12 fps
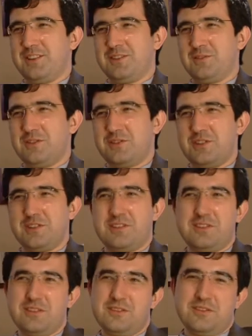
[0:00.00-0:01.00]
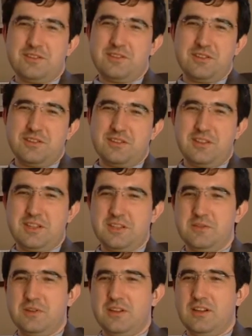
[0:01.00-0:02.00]
it was just an
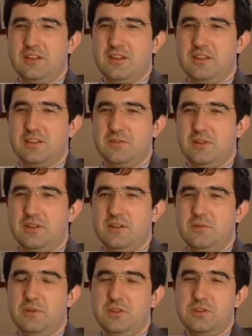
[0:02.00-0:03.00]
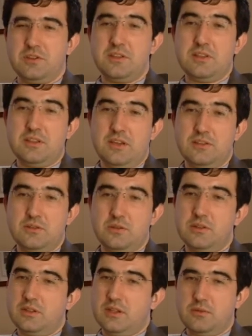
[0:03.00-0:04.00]
answering the question, and I
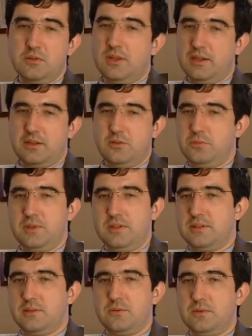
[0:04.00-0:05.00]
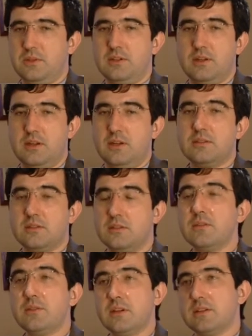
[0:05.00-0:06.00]
told that I would like to play somewhere against a
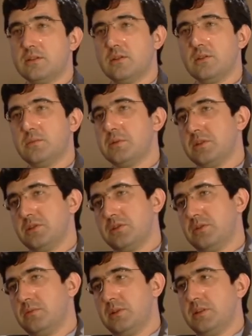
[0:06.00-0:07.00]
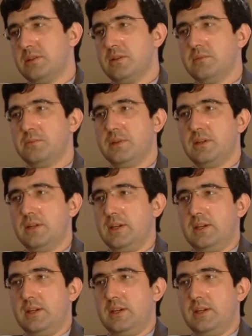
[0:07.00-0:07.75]
very strong opposition, but simply